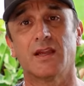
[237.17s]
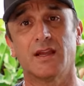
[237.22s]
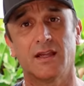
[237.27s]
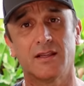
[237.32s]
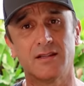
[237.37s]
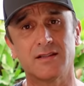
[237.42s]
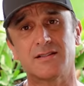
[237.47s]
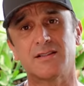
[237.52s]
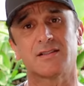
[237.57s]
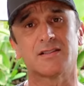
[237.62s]

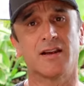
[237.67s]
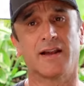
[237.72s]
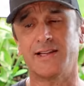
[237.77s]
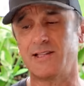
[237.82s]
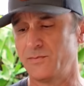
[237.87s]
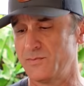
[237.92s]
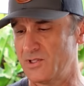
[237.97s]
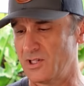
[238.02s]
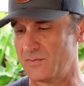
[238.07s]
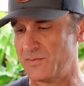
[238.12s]
And this is
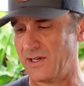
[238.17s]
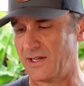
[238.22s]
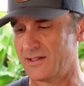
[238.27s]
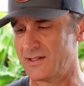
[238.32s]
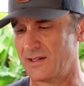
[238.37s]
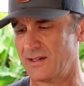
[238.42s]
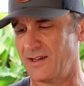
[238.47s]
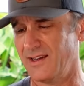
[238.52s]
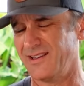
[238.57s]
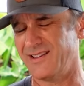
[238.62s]
nice just
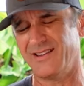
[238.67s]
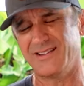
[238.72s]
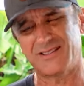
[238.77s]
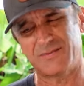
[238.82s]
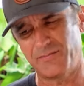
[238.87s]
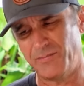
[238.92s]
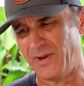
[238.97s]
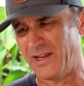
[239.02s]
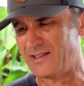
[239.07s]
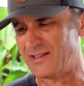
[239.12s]
because it, it's
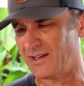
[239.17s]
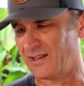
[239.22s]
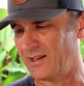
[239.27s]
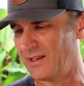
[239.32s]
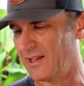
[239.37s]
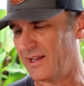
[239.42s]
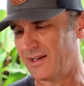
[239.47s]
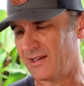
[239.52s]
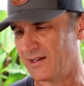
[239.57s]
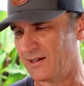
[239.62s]
basically
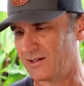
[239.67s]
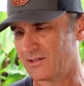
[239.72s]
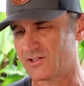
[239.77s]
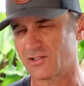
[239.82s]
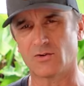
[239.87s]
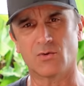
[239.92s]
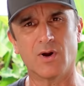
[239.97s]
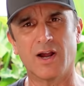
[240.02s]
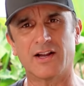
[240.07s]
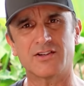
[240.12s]
like a
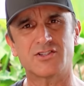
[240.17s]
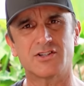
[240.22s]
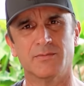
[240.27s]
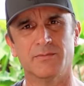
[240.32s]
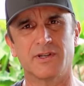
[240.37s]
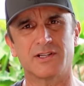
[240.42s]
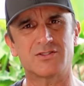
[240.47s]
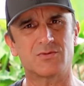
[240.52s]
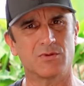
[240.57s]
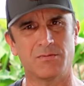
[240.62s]
sriracha
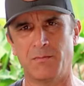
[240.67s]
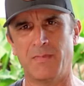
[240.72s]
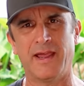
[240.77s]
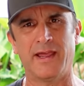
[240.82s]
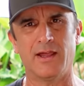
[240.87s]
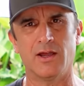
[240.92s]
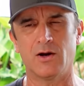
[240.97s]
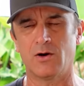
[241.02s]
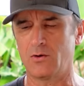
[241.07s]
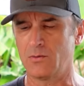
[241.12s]
mixed with
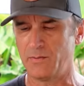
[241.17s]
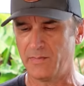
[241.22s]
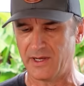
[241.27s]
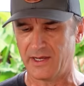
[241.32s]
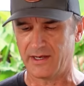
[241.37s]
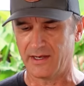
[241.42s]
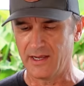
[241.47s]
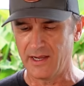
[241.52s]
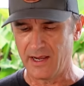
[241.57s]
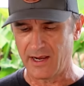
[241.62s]
mayo,
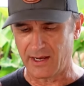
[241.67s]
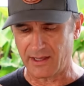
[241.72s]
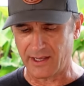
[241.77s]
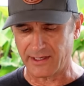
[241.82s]
but I